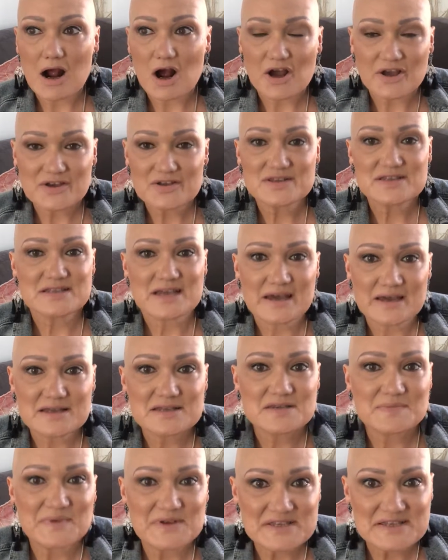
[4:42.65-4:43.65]
I could say
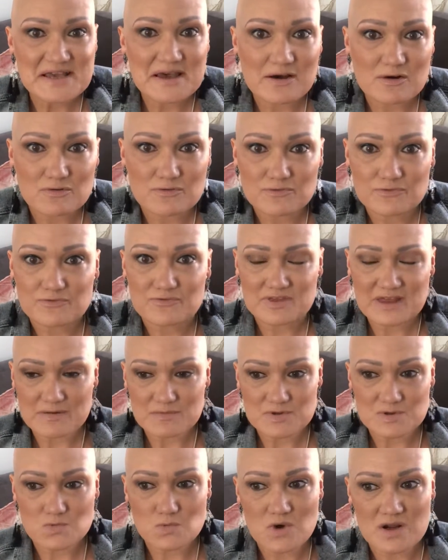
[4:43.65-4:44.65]
it to myself.
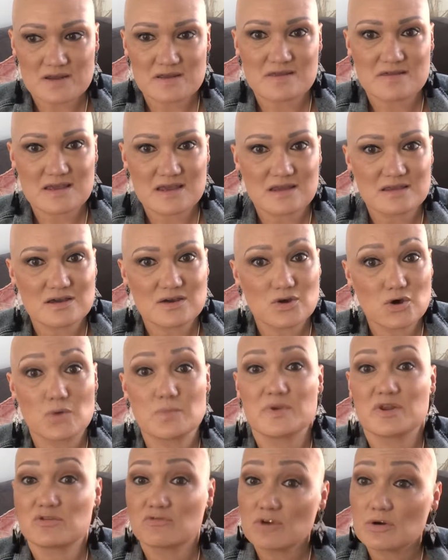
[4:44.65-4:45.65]
That was one thing that
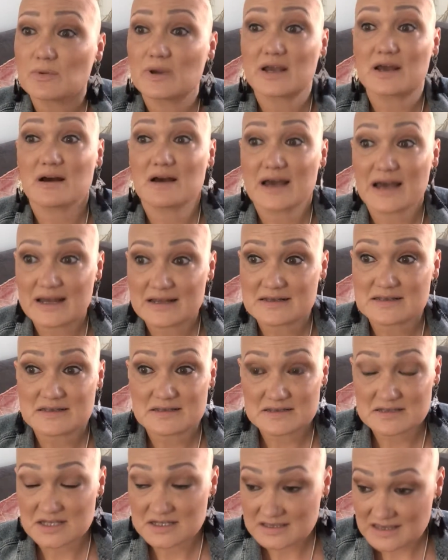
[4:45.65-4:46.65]
got me through it. I had
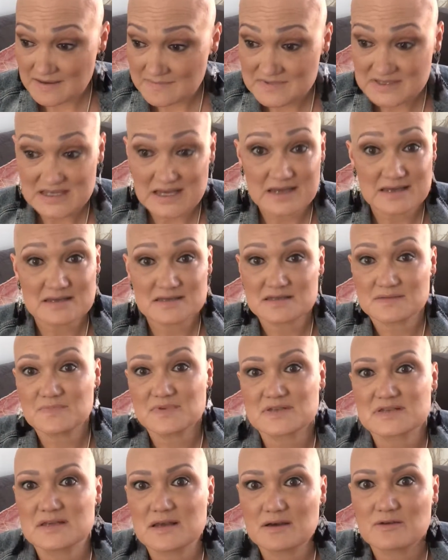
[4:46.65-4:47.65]
just kept saying to
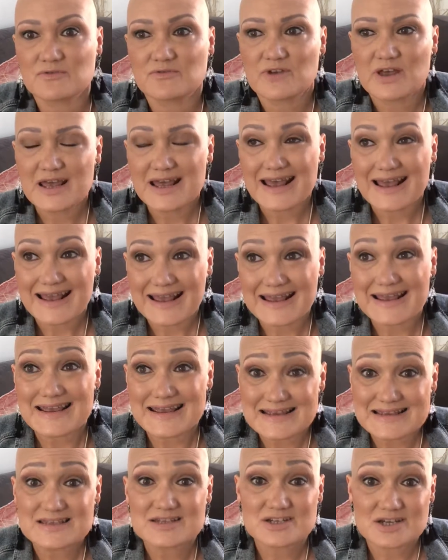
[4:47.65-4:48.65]
myself, it
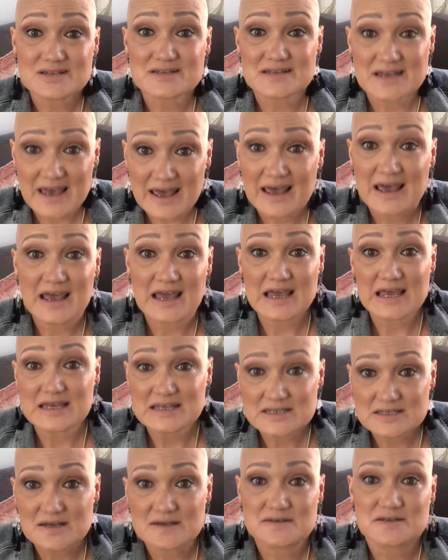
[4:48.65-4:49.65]
is just hair,
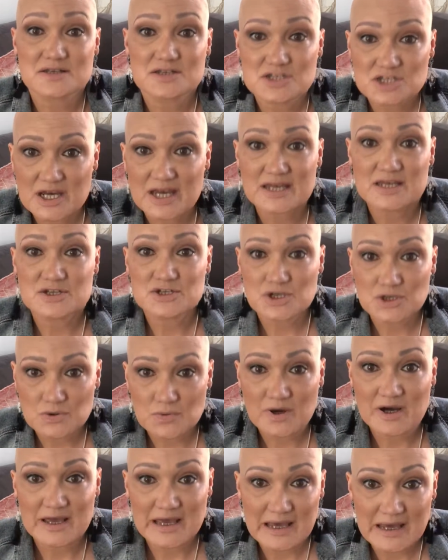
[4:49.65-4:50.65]
it doesn't change
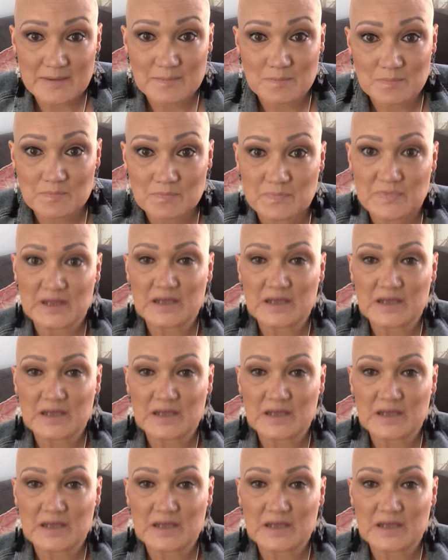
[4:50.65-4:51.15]
who I am.